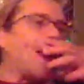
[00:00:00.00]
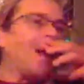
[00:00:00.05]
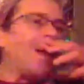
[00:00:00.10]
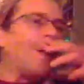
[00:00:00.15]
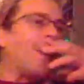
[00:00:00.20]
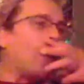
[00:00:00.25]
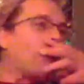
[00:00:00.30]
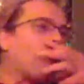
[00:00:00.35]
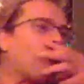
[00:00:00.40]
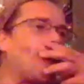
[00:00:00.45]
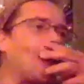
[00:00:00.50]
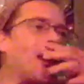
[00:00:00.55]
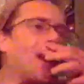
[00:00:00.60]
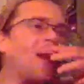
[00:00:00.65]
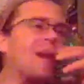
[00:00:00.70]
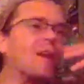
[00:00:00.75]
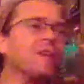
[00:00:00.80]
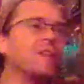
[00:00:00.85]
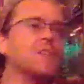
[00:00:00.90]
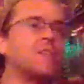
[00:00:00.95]

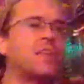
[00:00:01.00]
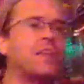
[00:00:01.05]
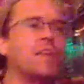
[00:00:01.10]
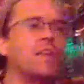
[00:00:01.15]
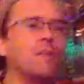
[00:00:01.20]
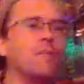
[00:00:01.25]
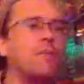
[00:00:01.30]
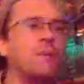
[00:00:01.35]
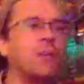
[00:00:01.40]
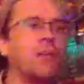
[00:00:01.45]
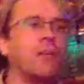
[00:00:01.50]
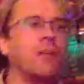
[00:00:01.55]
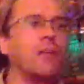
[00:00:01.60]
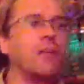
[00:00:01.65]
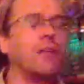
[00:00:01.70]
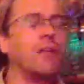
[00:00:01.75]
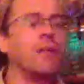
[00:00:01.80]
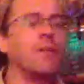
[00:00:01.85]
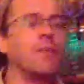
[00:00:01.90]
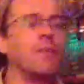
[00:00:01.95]
where is Key and
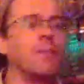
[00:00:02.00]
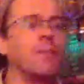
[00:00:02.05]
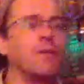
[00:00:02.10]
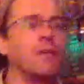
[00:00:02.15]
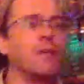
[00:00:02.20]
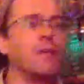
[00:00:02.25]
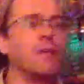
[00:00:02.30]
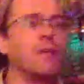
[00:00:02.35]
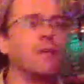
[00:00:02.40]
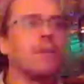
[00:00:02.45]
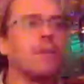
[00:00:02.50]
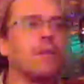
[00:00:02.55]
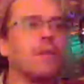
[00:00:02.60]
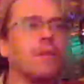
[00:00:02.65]
Peele?